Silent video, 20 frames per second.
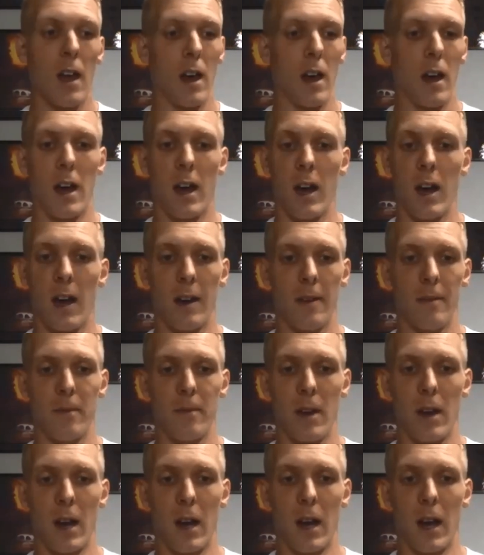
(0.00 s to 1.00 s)
uh,
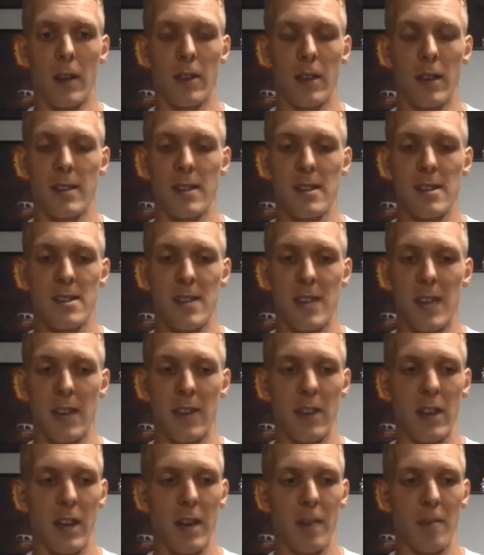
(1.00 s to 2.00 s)
I'd like to say
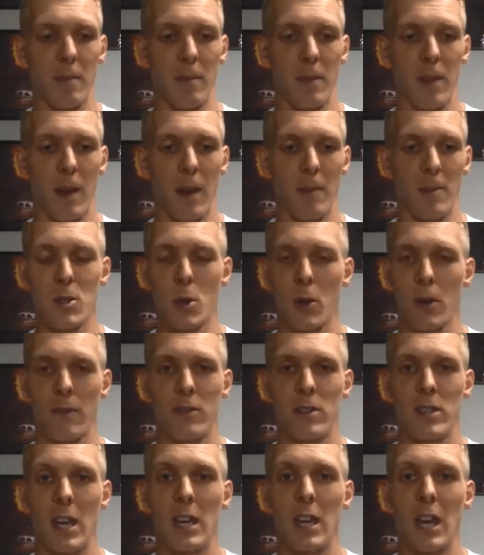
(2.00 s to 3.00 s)
that I'm I'm sort of
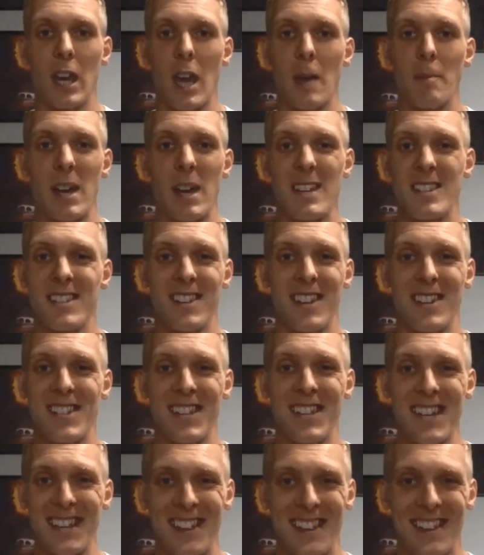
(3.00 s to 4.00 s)
kicking MS in the
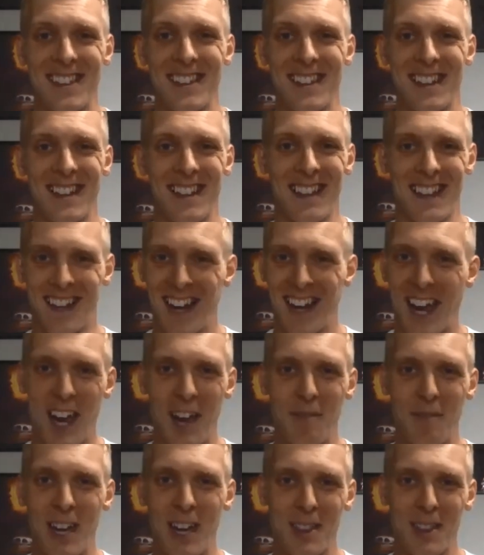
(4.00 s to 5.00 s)
teeth. Like I,
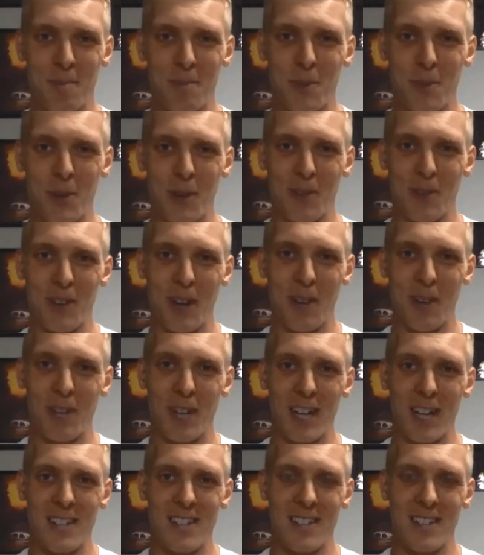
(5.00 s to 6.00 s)
am at the point where I'm
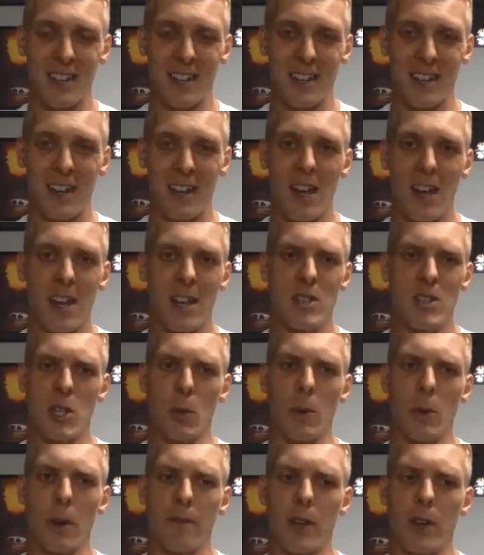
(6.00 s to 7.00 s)
ready to do
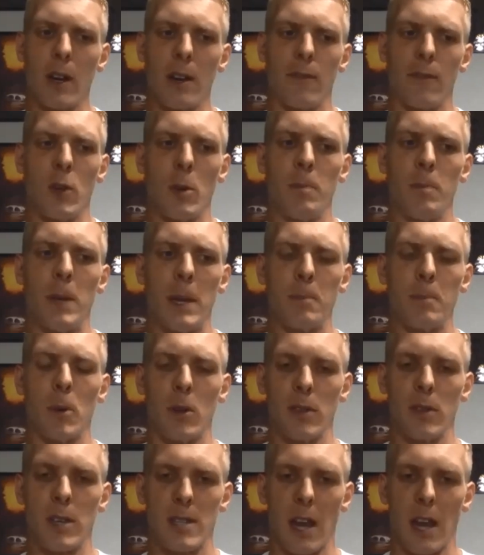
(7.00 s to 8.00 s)
what very few people
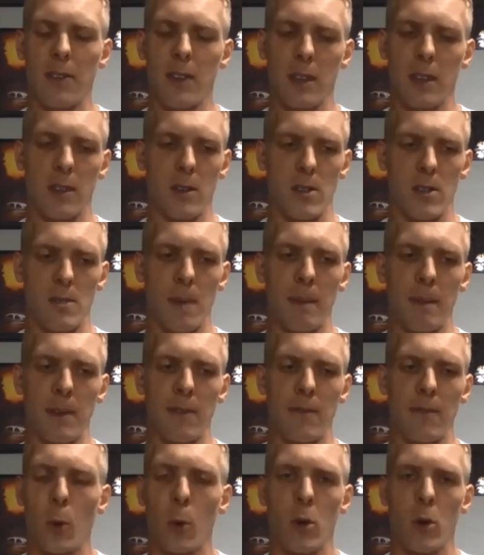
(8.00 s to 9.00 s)
on this. I think there's maybe
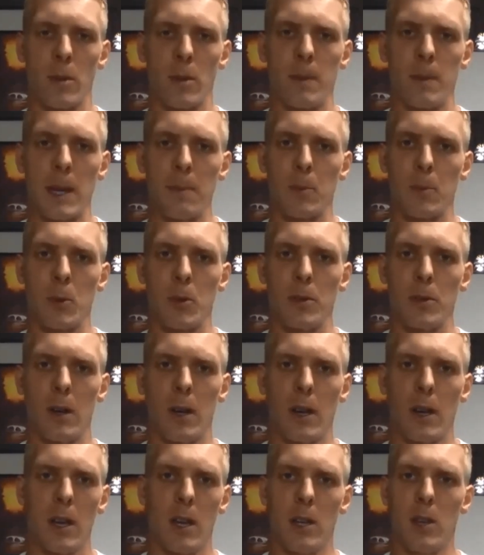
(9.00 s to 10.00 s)
four other people
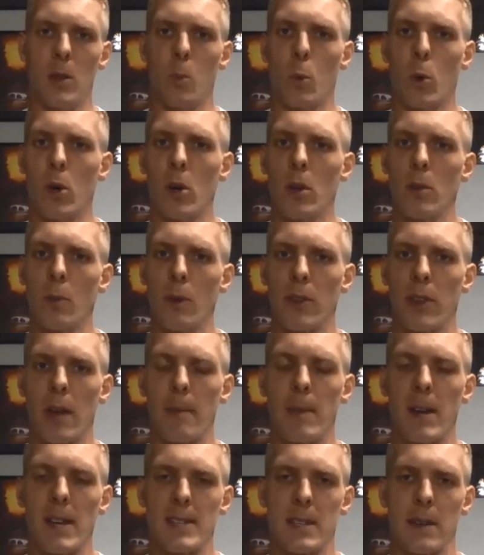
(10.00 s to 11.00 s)
in the world with
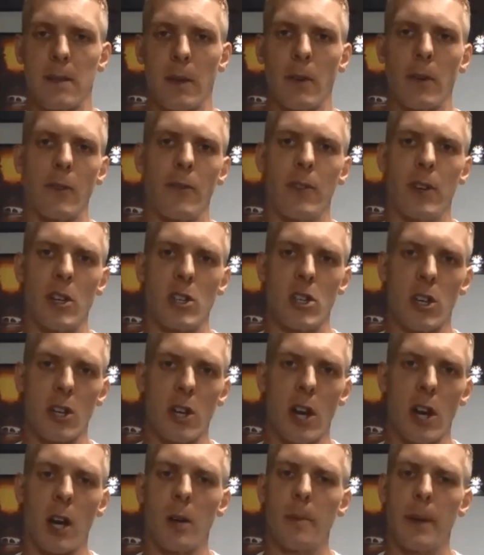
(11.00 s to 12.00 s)
MS that have ever finished an
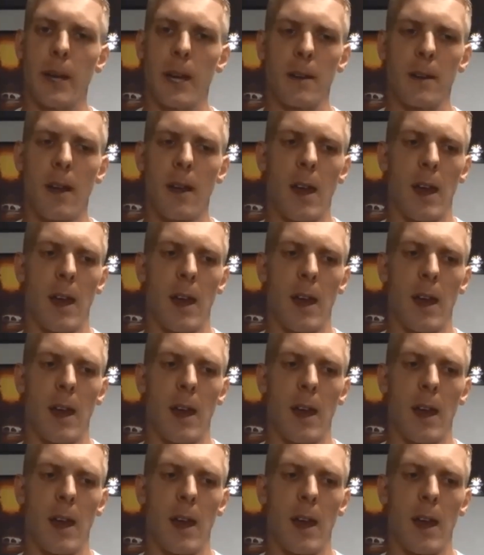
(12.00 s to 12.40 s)
Ironman,